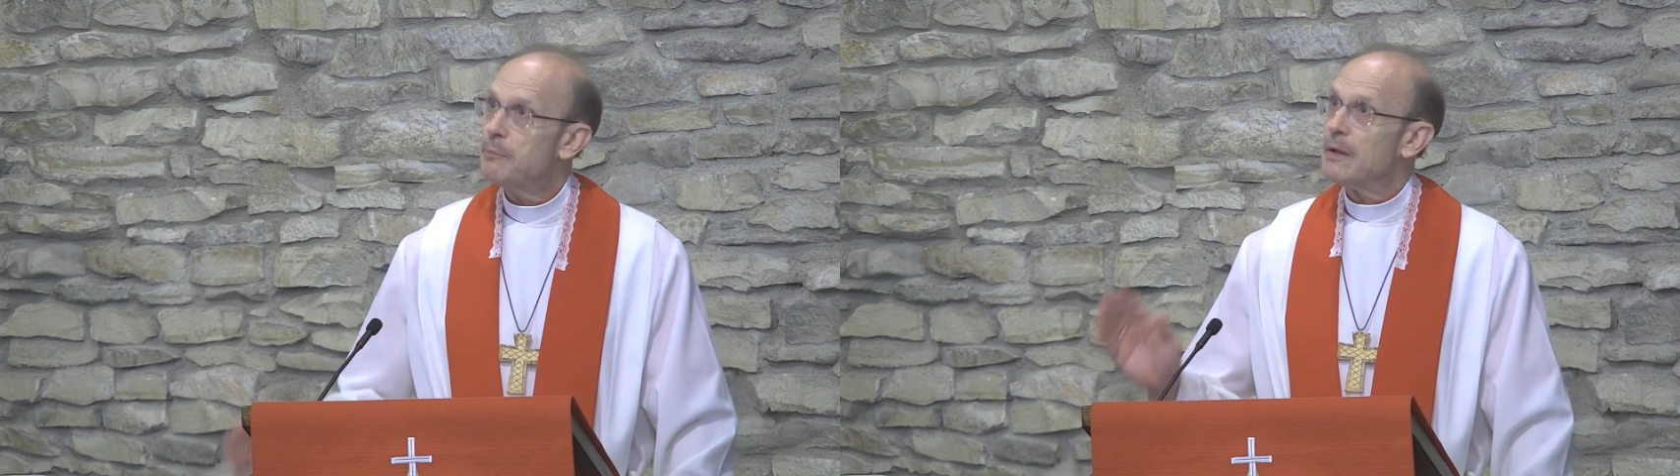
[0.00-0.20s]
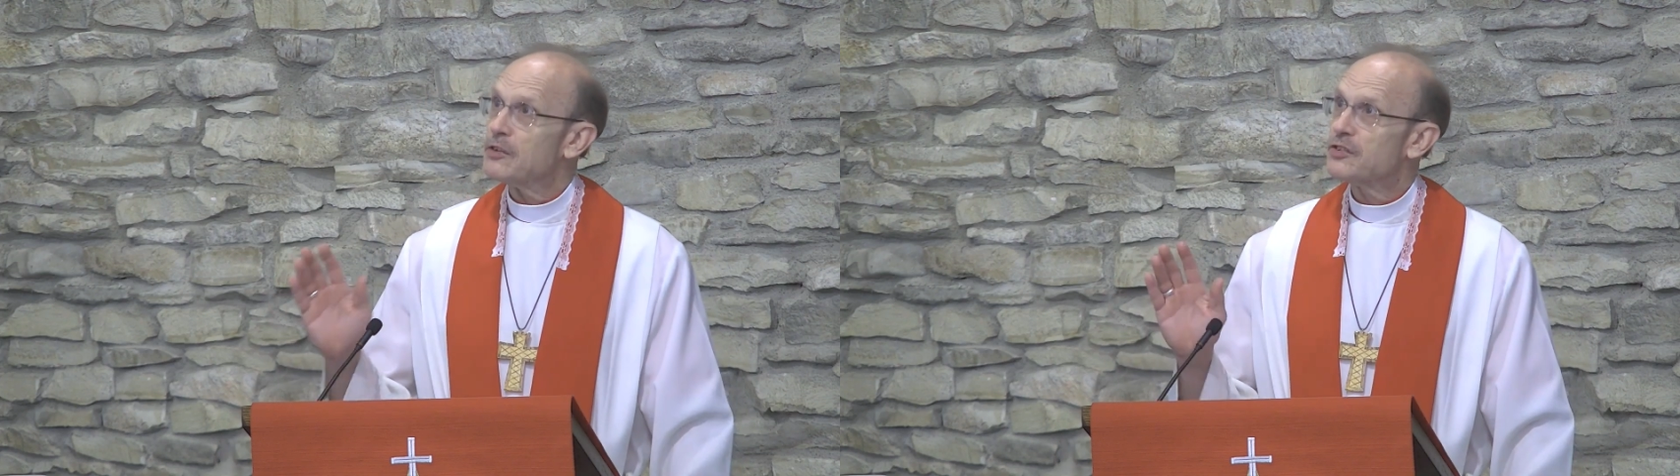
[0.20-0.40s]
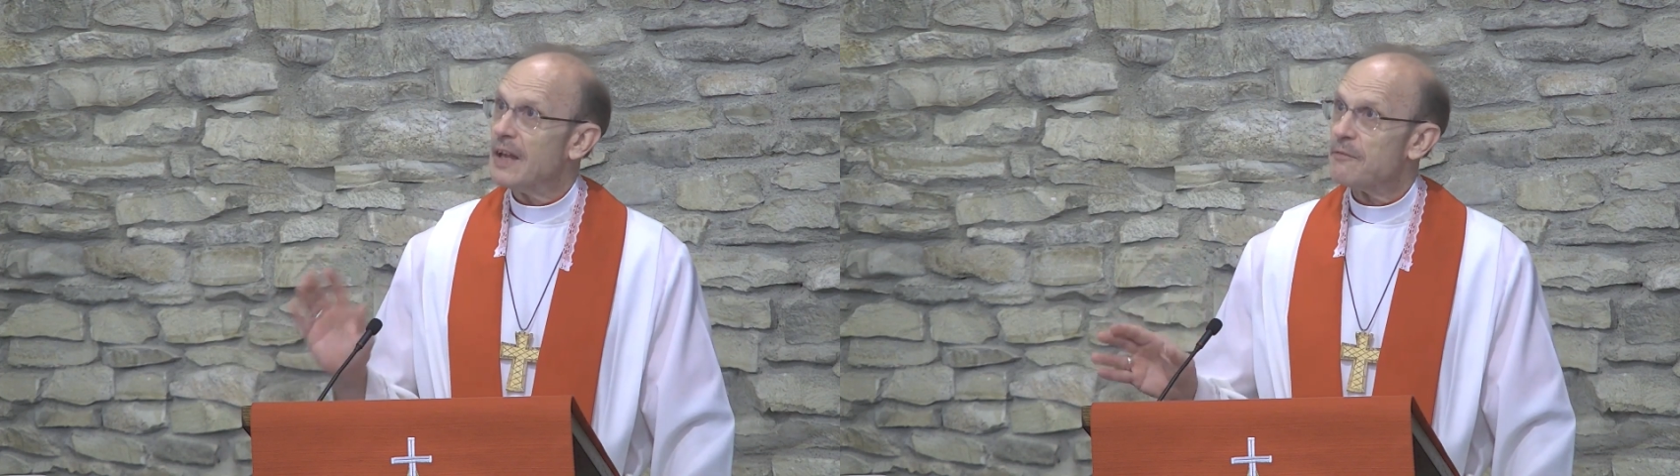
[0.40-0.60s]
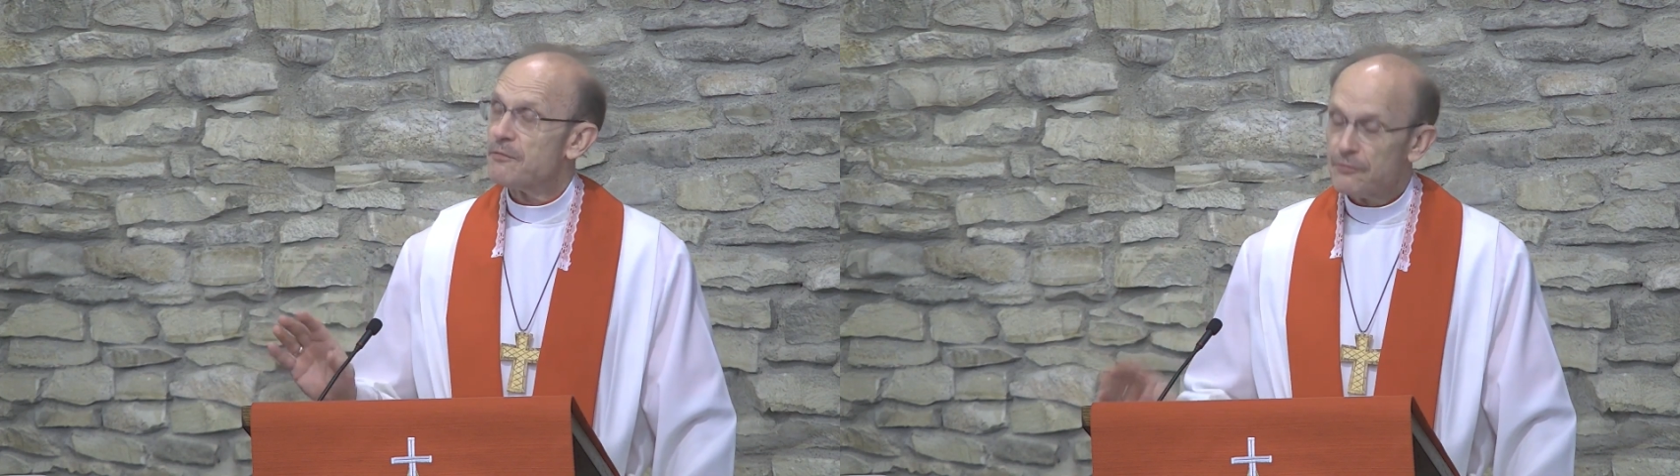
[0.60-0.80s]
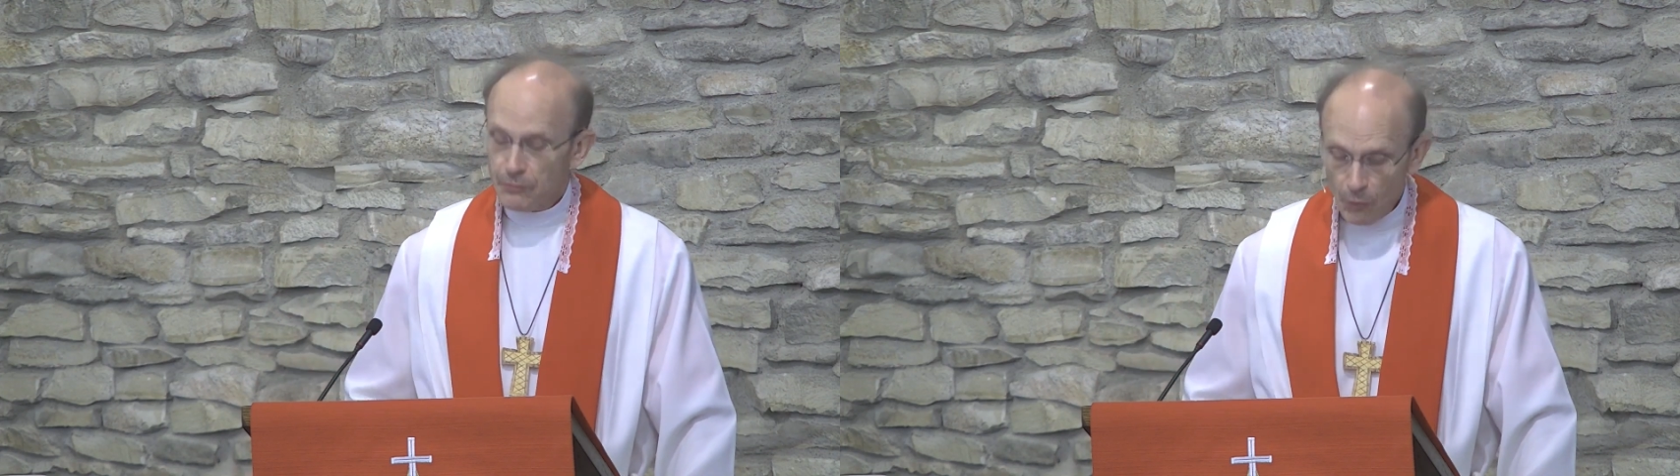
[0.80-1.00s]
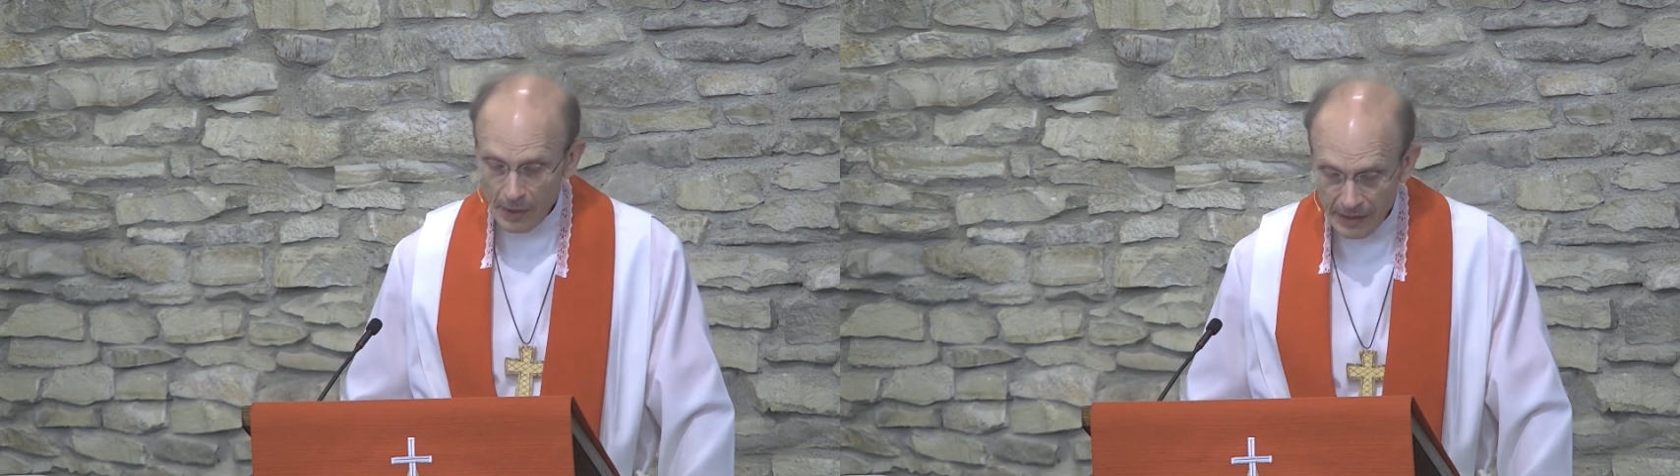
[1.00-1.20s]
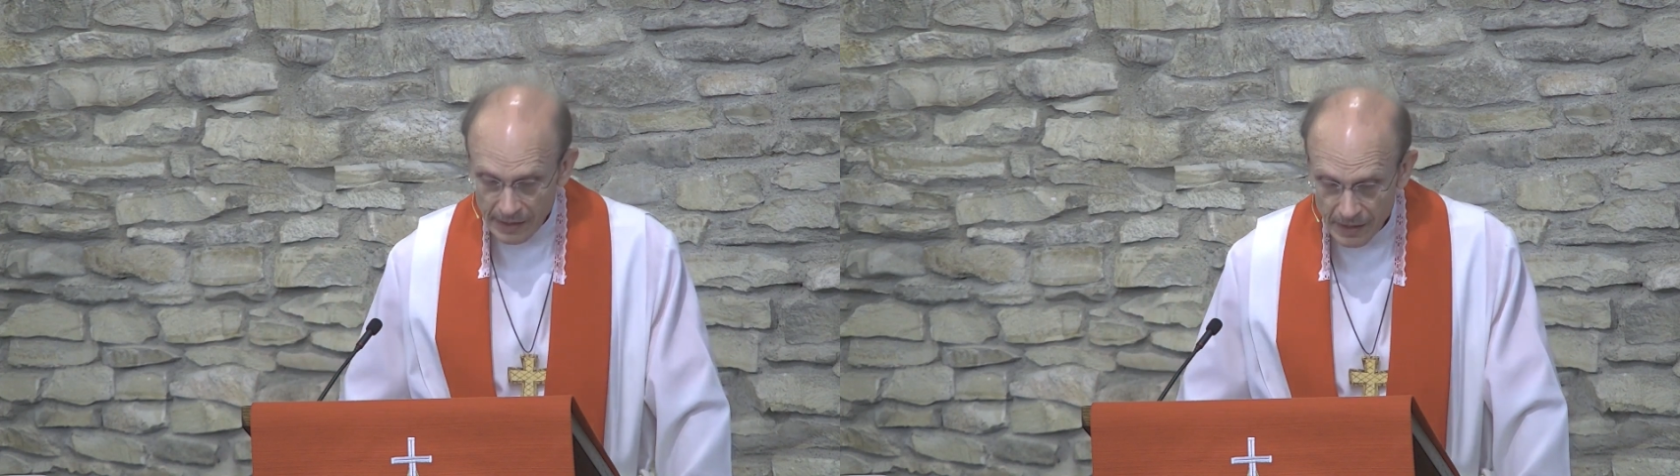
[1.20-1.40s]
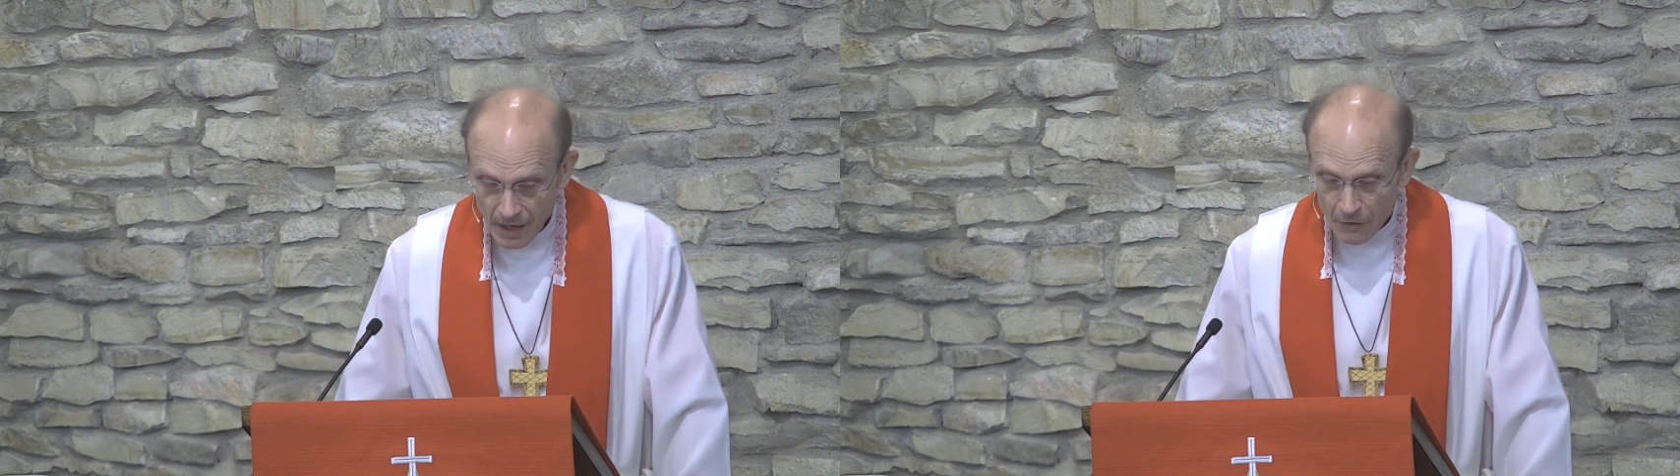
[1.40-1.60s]
We've been set
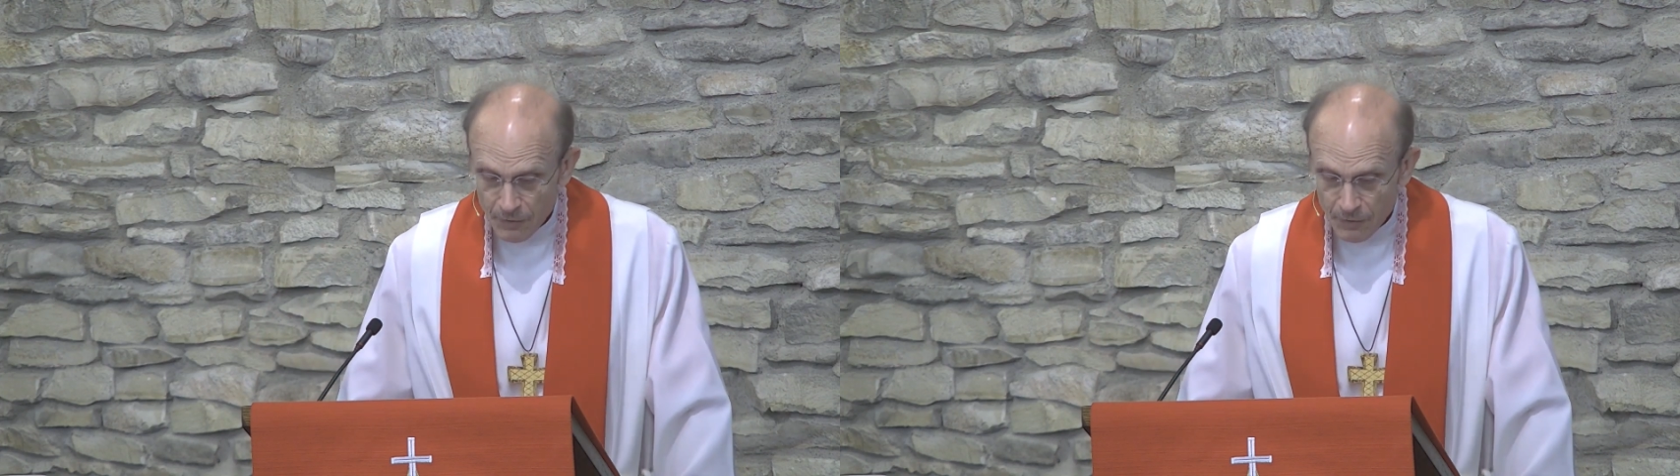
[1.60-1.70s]
free